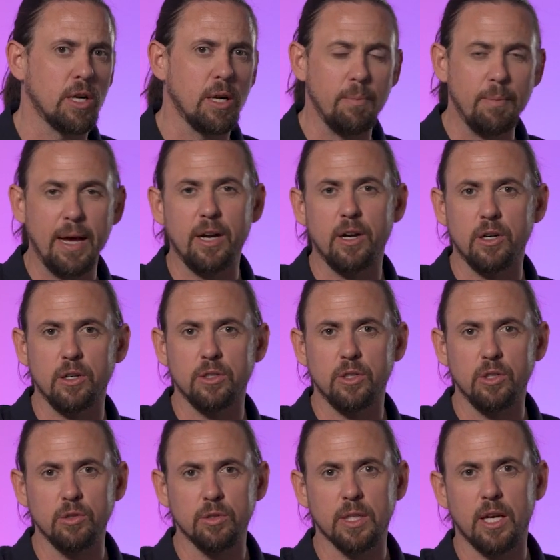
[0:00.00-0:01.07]
competitors'
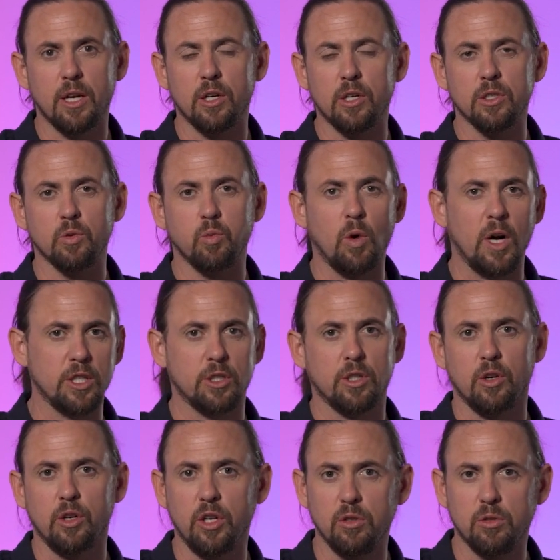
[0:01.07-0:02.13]
newsletters, watch
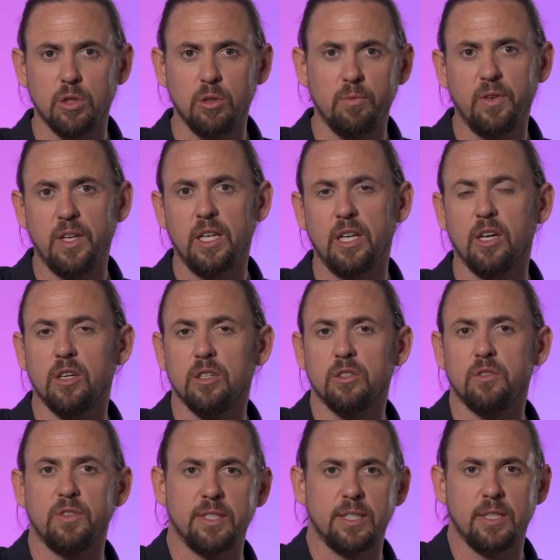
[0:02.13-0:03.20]
their YouTube videos,
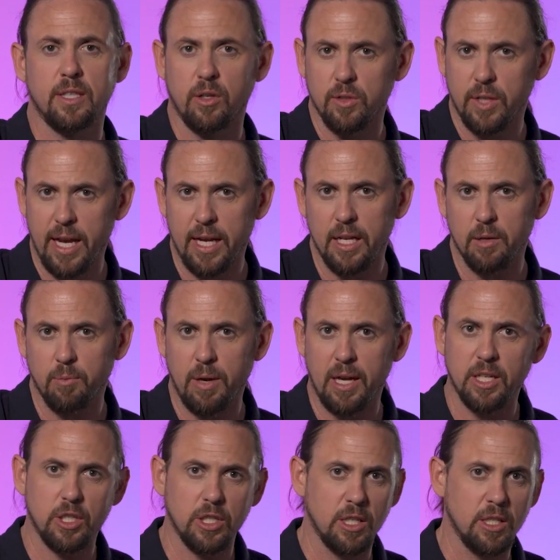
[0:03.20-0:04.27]
visit their landing
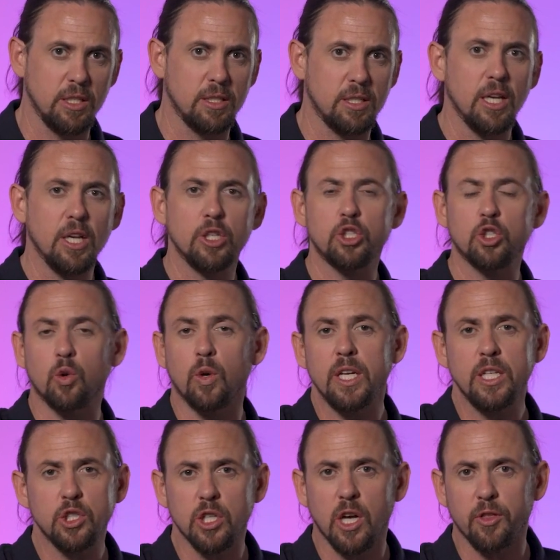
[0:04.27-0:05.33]
pages,
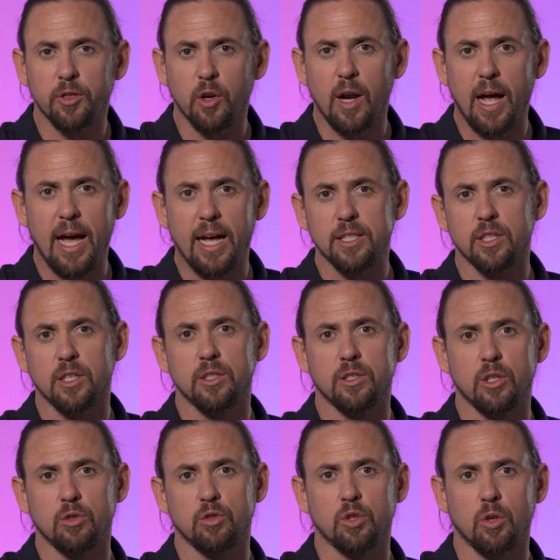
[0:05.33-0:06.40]
screenshot their ads on
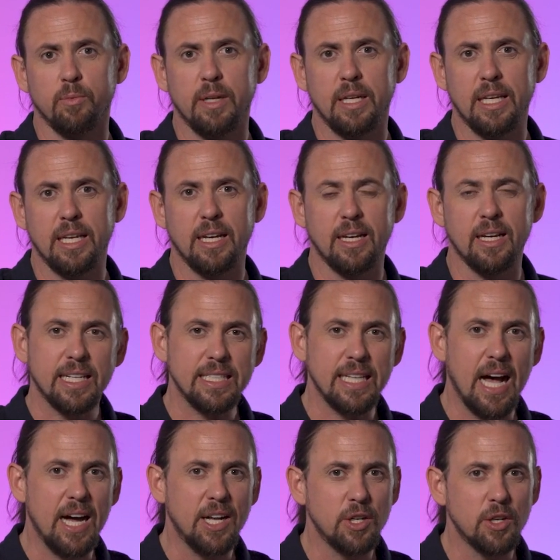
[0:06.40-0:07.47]
social media, because
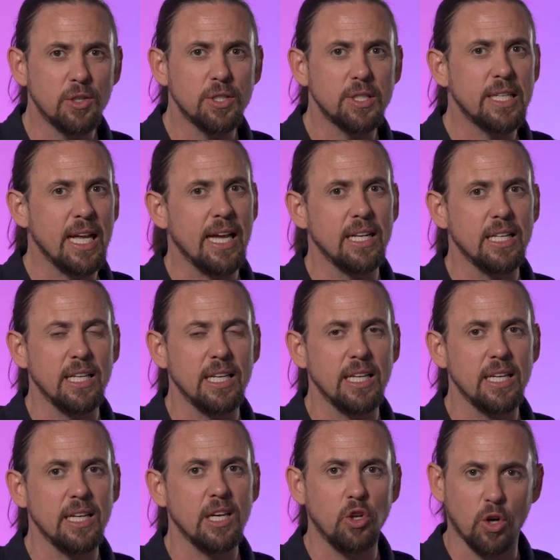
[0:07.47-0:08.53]

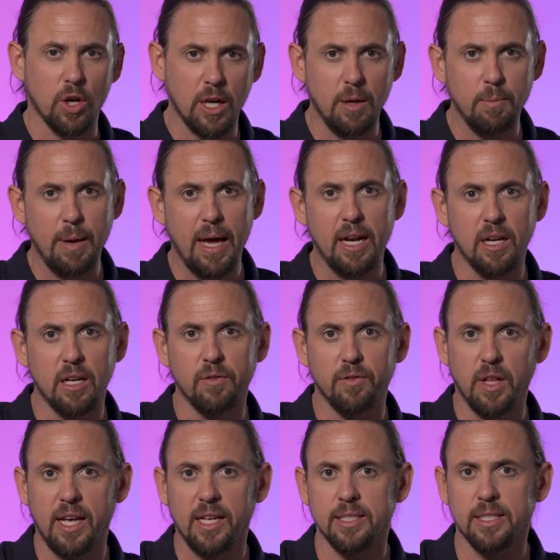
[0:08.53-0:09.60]
understanding your competitive
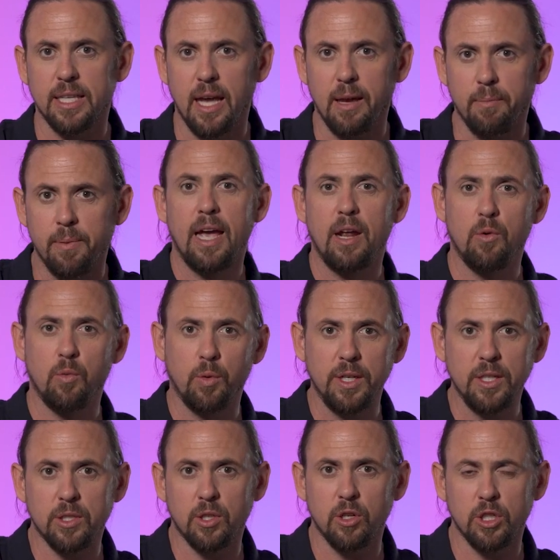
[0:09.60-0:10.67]
landscape and
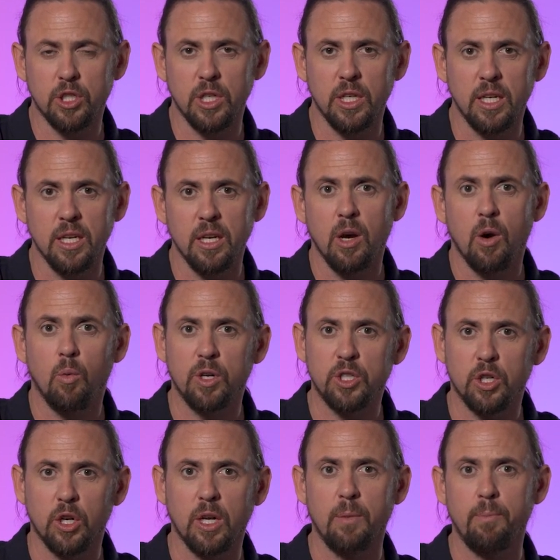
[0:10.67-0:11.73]
researching what
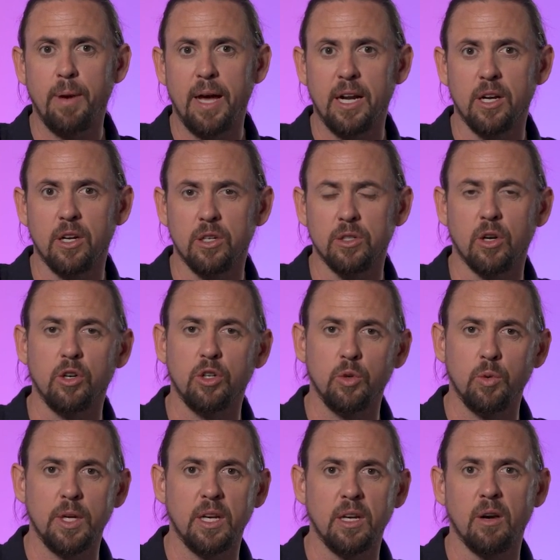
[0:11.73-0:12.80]
your competitors are
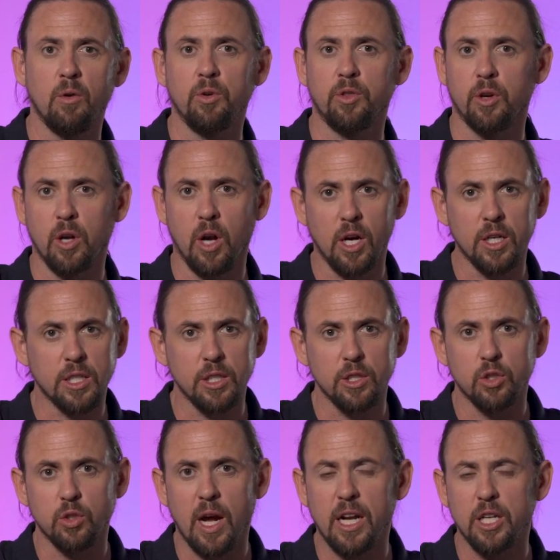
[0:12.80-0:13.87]
doing with their content
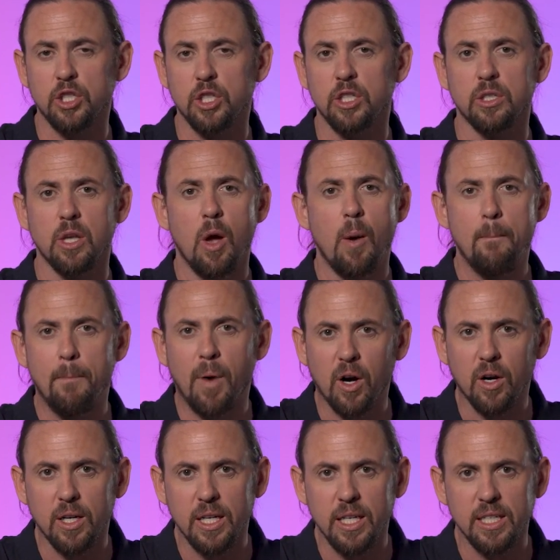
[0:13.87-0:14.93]
strategies,
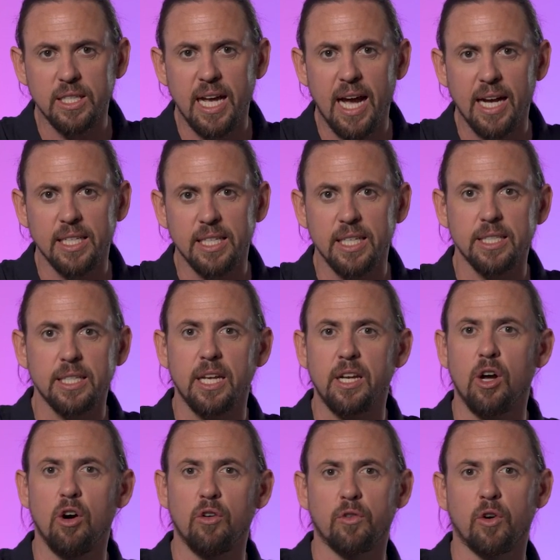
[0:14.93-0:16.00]
marketing tactics, and
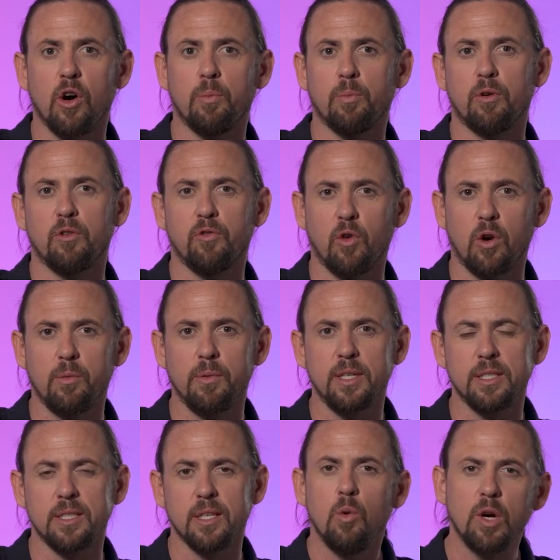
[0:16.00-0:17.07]
overall
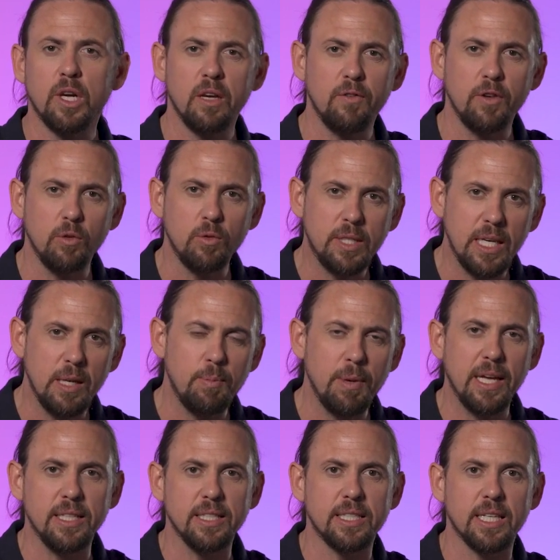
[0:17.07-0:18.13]
performance will give you deep
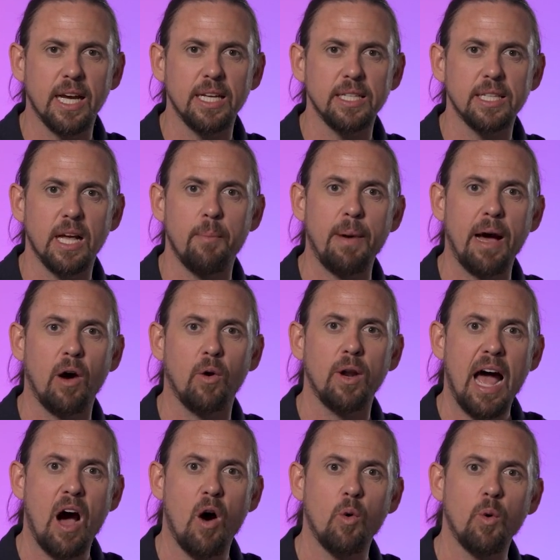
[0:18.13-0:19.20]
insights about
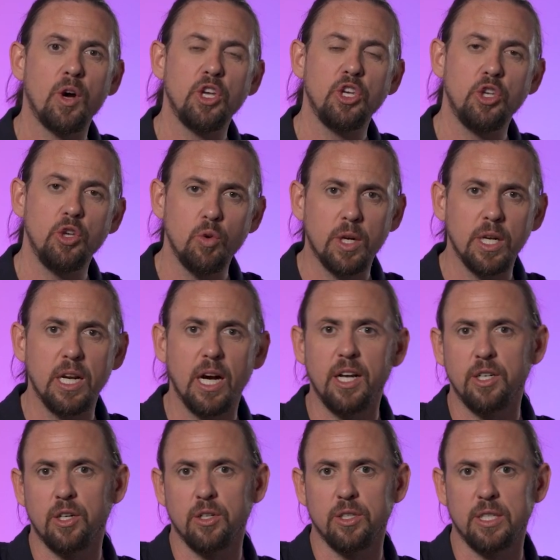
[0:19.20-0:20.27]
how you can
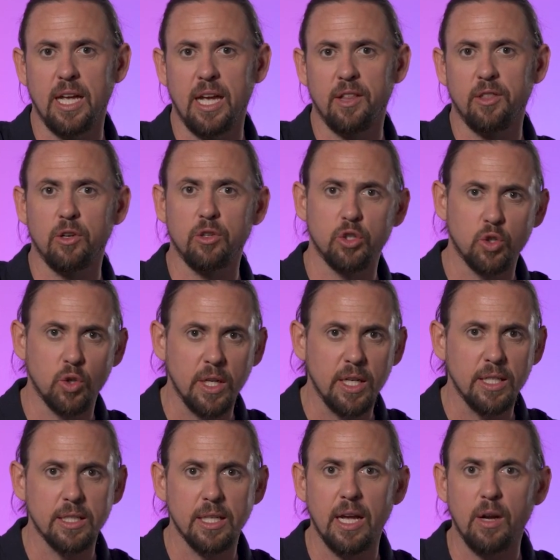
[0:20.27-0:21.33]
understand their
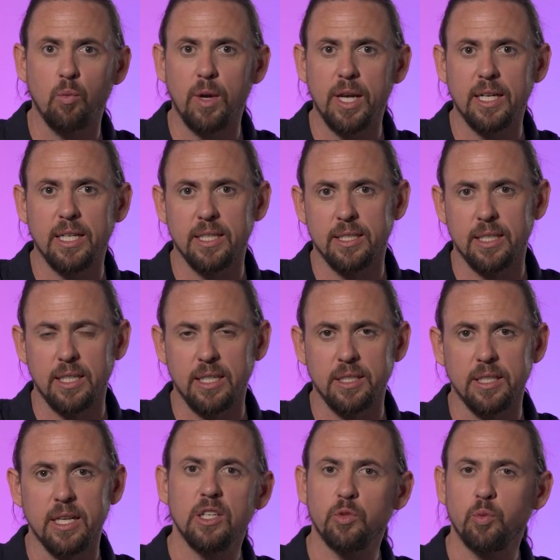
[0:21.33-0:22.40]
strengths and
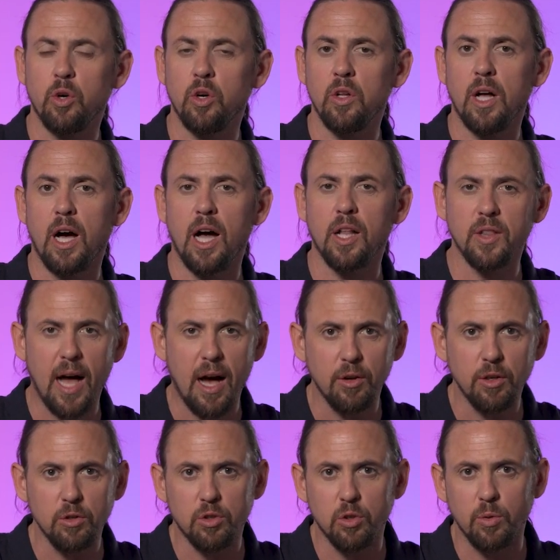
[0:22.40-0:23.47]
weaknesses. This will allow
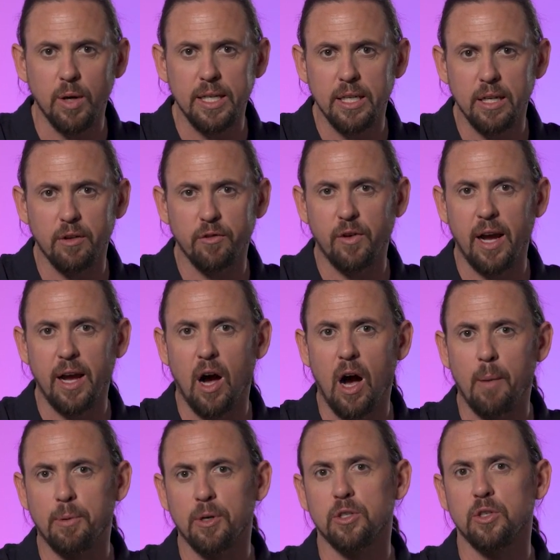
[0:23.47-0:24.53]
you to identify
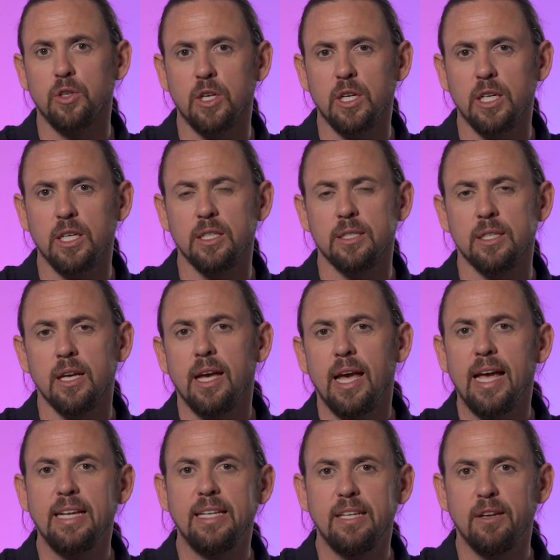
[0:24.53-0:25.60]
opportunities
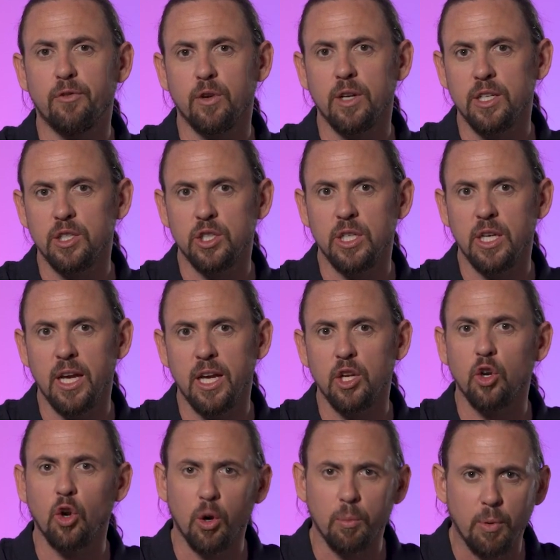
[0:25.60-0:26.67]
and differentiate
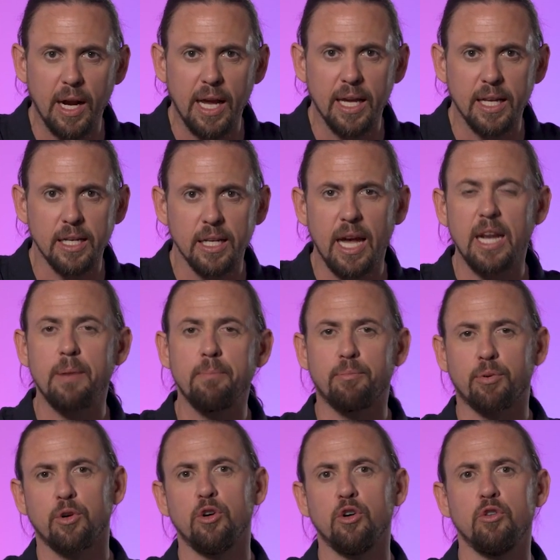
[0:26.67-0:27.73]
your brand and
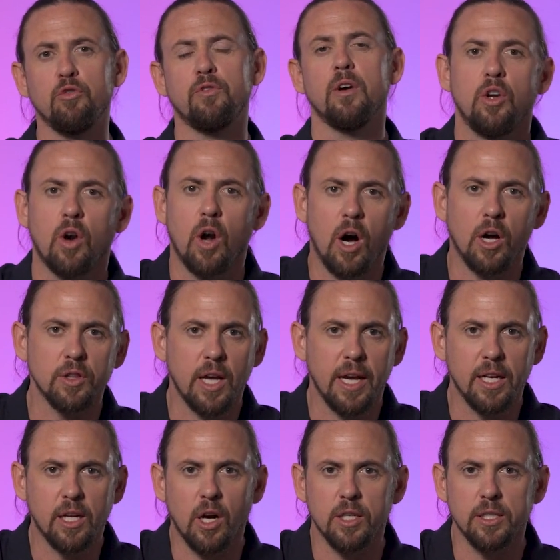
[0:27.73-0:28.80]
improve your
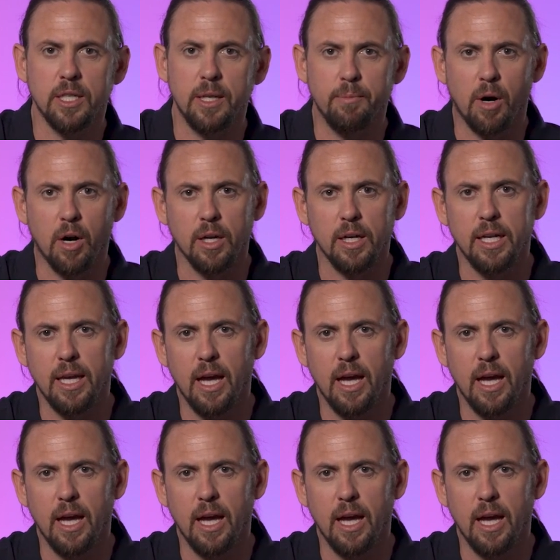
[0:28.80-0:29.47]
online content marketing